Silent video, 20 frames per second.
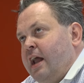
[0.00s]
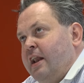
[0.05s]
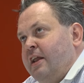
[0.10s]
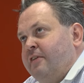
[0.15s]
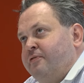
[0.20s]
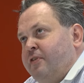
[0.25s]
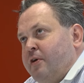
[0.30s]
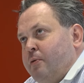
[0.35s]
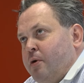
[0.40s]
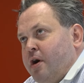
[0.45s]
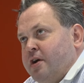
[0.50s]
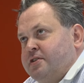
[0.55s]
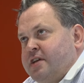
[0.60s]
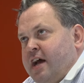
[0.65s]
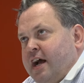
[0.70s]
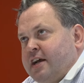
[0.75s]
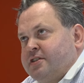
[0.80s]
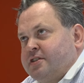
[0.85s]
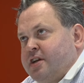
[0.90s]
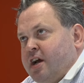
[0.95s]
And if there were
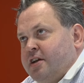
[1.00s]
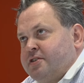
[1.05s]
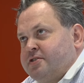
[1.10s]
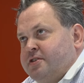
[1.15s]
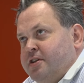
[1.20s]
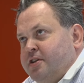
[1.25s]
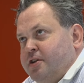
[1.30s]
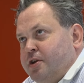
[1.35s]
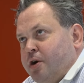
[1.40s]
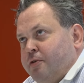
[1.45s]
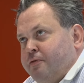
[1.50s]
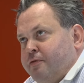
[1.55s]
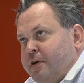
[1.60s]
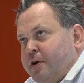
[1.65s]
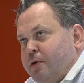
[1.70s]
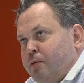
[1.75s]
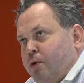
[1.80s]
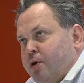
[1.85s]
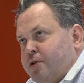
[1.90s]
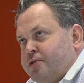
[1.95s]
tax cuts in the
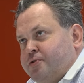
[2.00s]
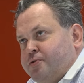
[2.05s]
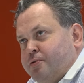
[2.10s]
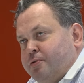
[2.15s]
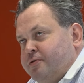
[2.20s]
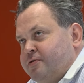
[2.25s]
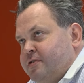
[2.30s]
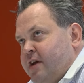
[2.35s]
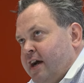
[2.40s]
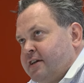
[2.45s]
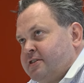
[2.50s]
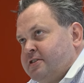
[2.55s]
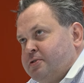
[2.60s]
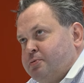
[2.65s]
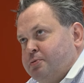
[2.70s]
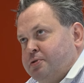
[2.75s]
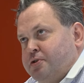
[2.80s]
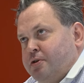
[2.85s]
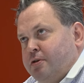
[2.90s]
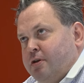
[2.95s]
offing, what sort of taxes
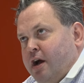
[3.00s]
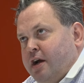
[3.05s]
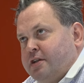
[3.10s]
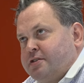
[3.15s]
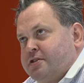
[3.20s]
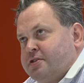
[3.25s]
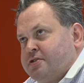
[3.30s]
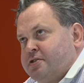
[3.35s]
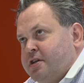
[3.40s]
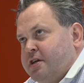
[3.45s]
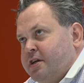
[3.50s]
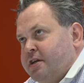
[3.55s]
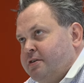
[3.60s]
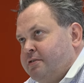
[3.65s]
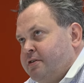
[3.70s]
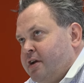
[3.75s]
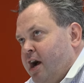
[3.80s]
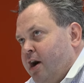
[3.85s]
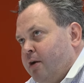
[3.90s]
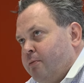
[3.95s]
would you like to see
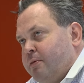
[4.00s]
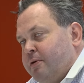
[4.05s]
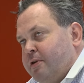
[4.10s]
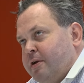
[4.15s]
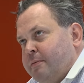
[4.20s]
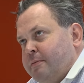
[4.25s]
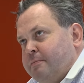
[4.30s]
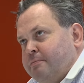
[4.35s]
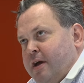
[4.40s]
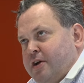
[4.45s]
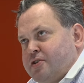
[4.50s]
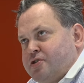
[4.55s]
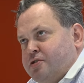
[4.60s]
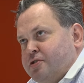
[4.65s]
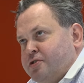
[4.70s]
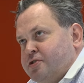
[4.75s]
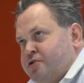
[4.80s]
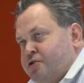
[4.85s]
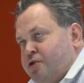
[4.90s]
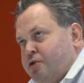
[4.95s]
cut? Would it
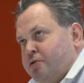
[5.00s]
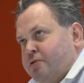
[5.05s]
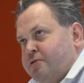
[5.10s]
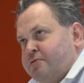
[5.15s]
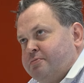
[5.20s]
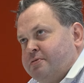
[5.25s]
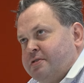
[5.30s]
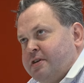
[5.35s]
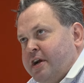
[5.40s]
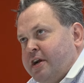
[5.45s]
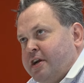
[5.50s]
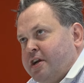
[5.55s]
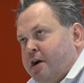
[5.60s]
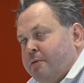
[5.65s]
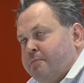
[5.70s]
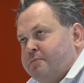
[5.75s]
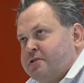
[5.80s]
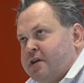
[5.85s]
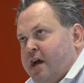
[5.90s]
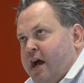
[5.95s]
national insurance,
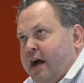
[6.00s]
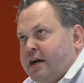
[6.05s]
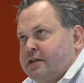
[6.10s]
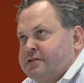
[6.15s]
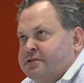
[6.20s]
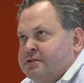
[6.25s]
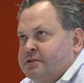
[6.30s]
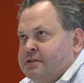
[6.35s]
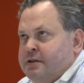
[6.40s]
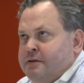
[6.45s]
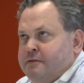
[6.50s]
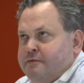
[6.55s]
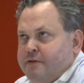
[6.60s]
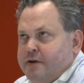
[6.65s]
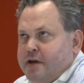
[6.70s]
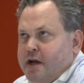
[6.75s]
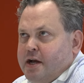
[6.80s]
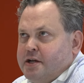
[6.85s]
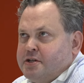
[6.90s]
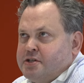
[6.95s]
income tax,
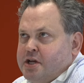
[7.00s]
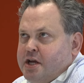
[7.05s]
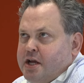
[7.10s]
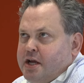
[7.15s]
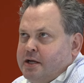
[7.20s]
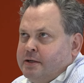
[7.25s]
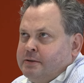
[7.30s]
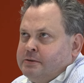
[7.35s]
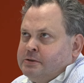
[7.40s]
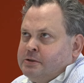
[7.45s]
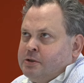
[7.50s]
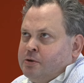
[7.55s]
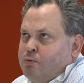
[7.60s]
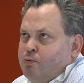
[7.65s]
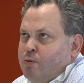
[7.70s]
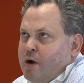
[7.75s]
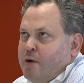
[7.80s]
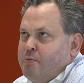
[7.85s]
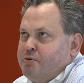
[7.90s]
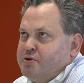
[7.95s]
VAT?
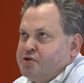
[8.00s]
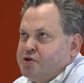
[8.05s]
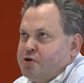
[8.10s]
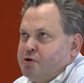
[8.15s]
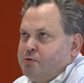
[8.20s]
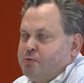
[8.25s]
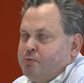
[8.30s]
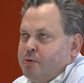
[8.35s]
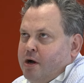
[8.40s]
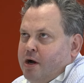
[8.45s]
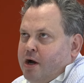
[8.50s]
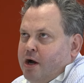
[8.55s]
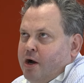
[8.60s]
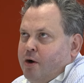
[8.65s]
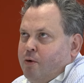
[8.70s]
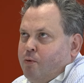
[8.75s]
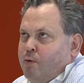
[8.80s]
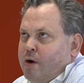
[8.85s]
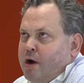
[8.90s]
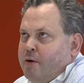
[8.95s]
Where would
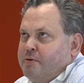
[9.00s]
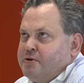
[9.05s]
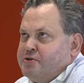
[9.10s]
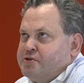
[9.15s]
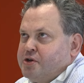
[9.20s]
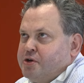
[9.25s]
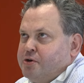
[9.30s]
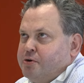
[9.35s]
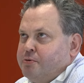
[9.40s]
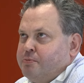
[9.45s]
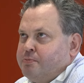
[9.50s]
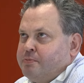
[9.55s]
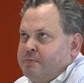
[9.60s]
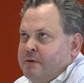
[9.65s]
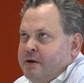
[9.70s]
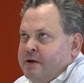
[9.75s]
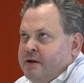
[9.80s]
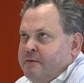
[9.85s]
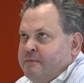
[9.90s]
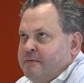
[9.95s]
you
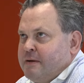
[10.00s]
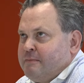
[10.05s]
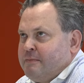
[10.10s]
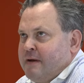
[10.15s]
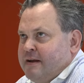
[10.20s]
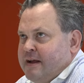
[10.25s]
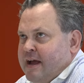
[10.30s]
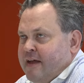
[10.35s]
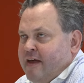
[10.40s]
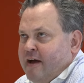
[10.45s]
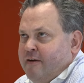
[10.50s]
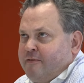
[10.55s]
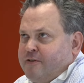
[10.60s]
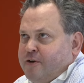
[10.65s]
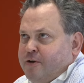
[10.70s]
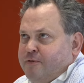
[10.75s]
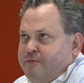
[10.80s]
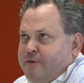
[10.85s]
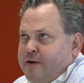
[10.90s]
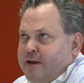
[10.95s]
get that
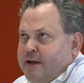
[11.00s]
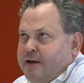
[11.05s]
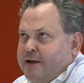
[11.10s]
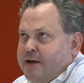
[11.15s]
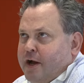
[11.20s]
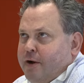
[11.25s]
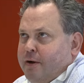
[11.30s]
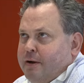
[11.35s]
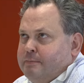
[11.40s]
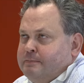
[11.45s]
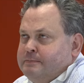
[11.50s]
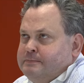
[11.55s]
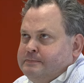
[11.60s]
good feeling going?